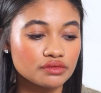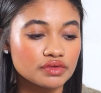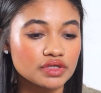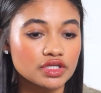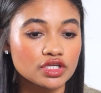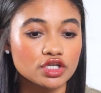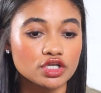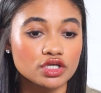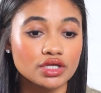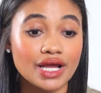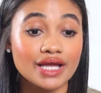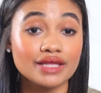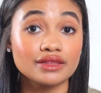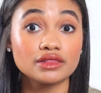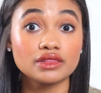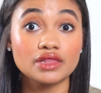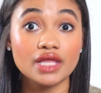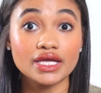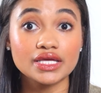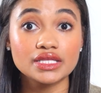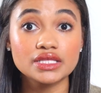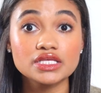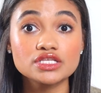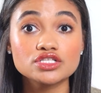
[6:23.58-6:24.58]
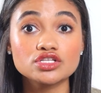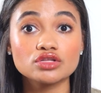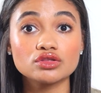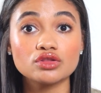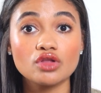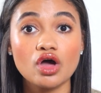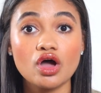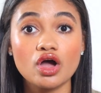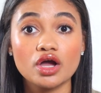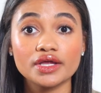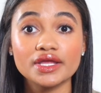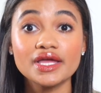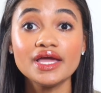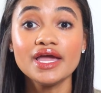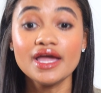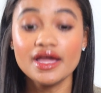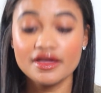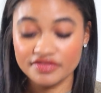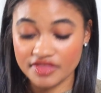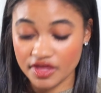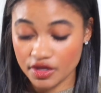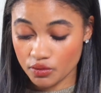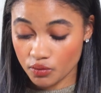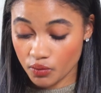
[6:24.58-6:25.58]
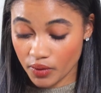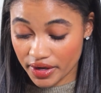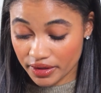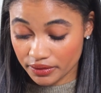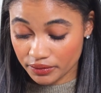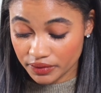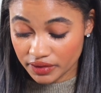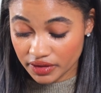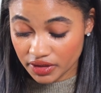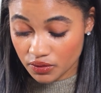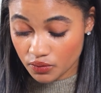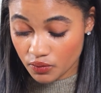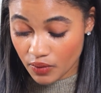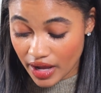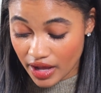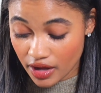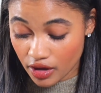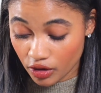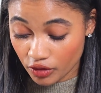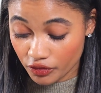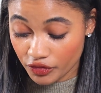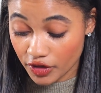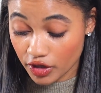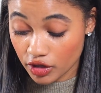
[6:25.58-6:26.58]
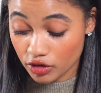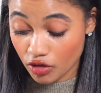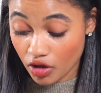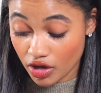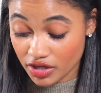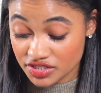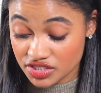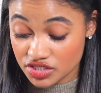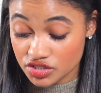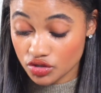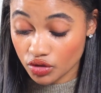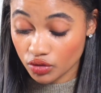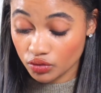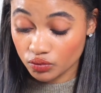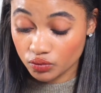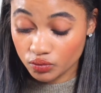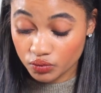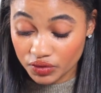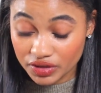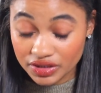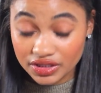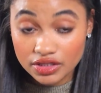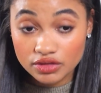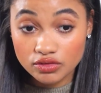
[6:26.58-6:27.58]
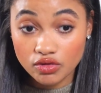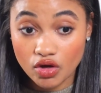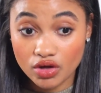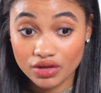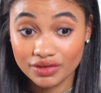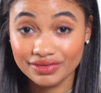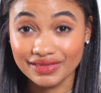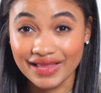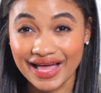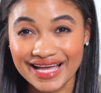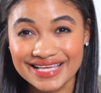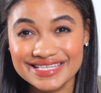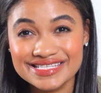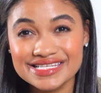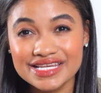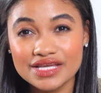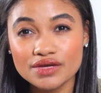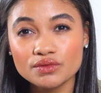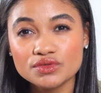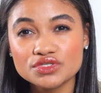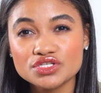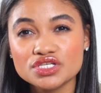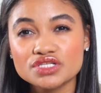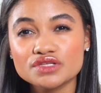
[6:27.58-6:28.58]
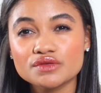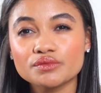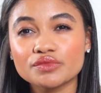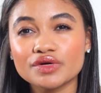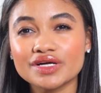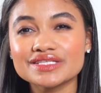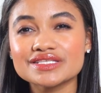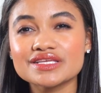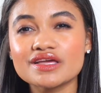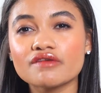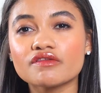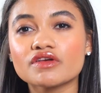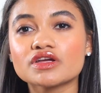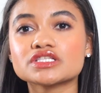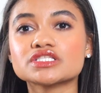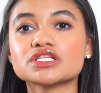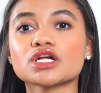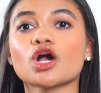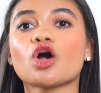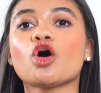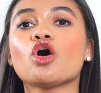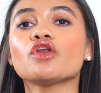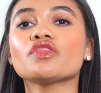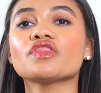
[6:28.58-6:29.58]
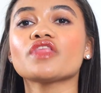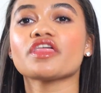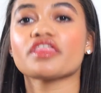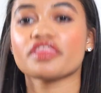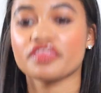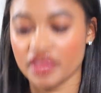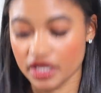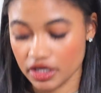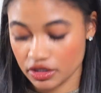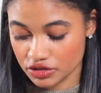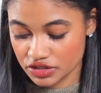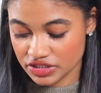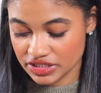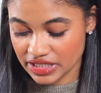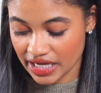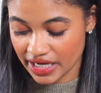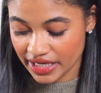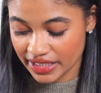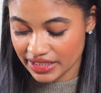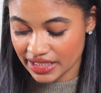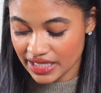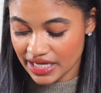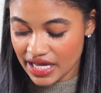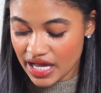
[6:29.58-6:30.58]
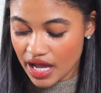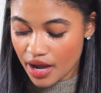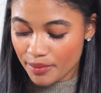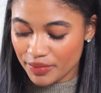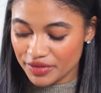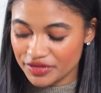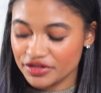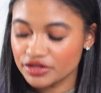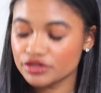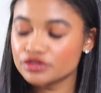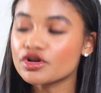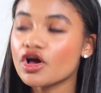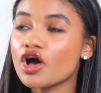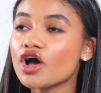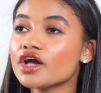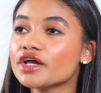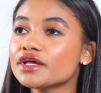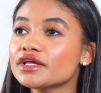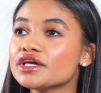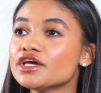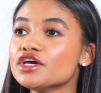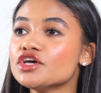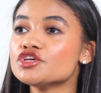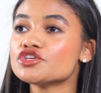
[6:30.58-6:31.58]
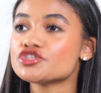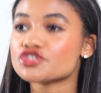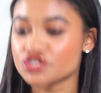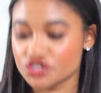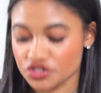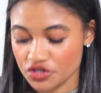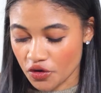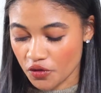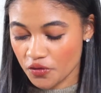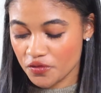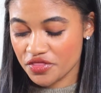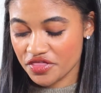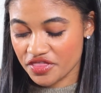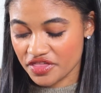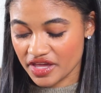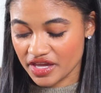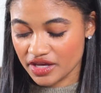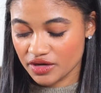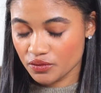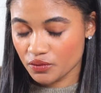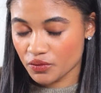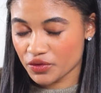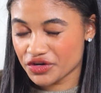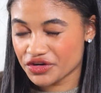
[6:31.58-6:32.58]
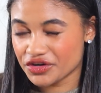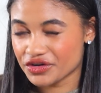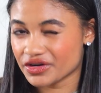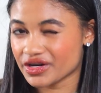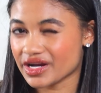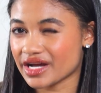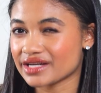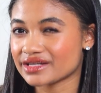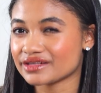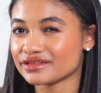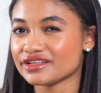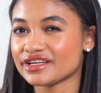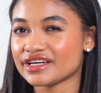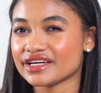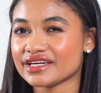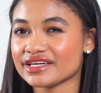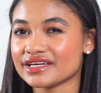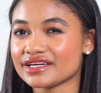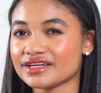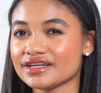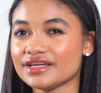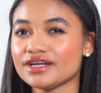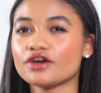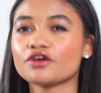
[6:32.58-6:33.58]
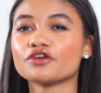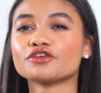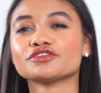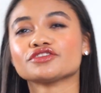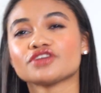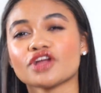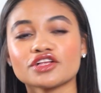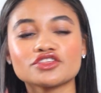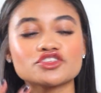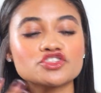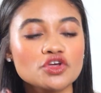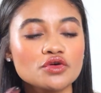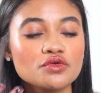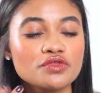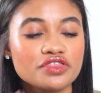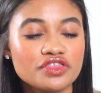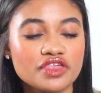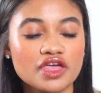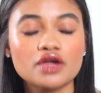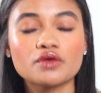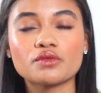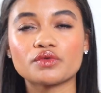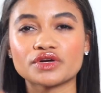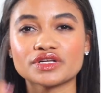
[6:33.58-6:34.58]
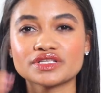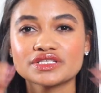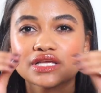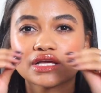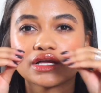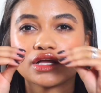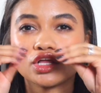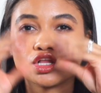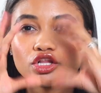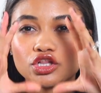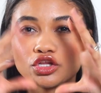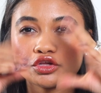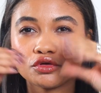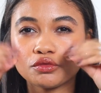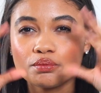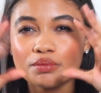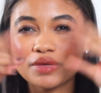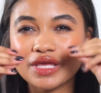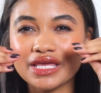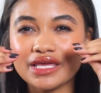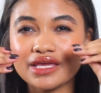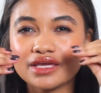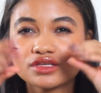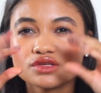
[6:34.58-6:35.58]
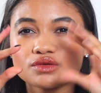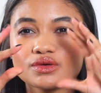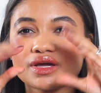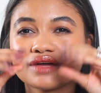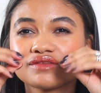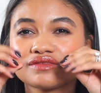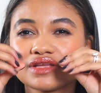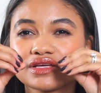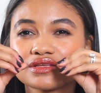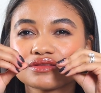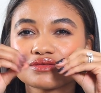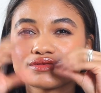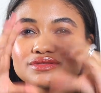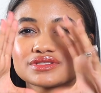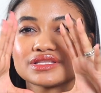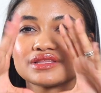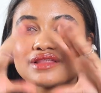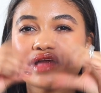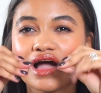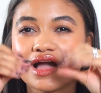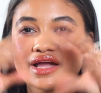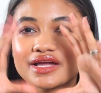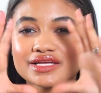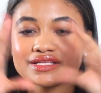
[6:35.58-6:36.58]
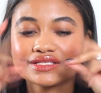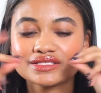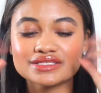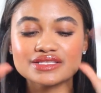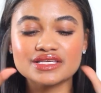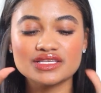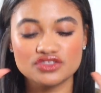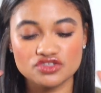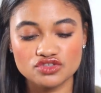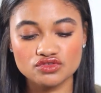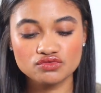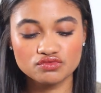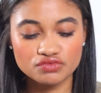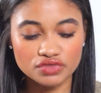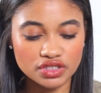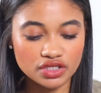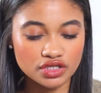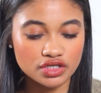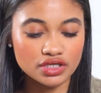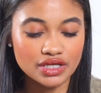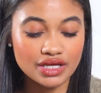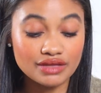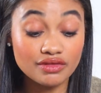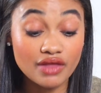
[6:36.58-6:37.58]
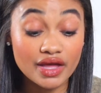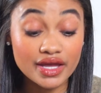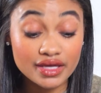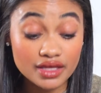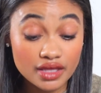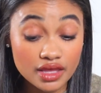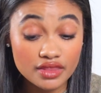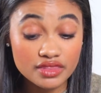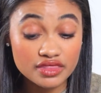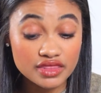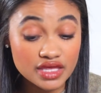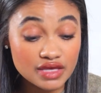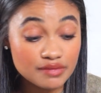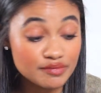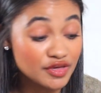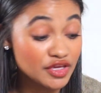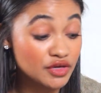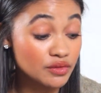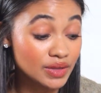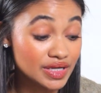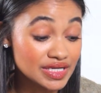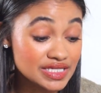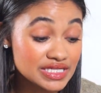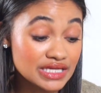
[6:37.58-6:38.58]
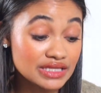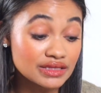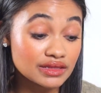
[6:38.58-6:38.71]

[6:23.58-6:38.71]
really good. I like these a lot. They wear really well. The glosses are really long lasting, which is impressive because they're on the thicker side, but they're not so thin where you're kind of like, or not so thick where it's like gloopy and you have like those lines. It's really good. I like the PYT